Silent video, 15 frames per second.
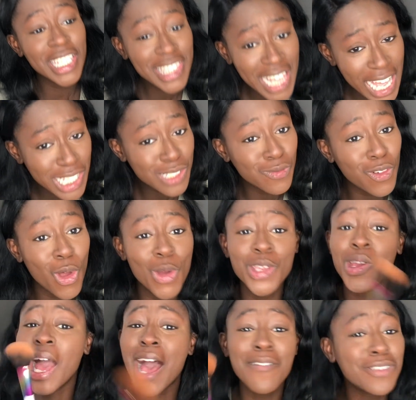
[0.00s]
dance floor, you
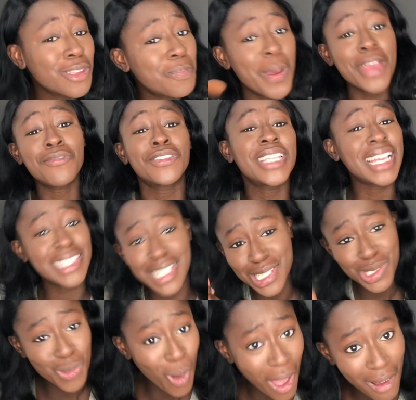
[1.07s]
have to pay for that
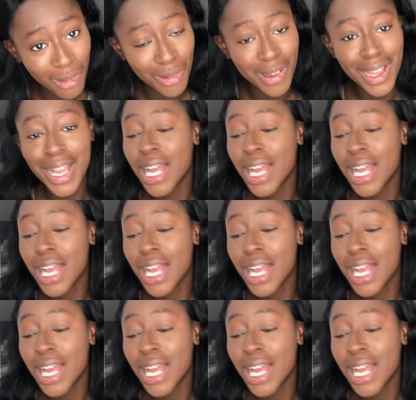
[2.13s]
as well.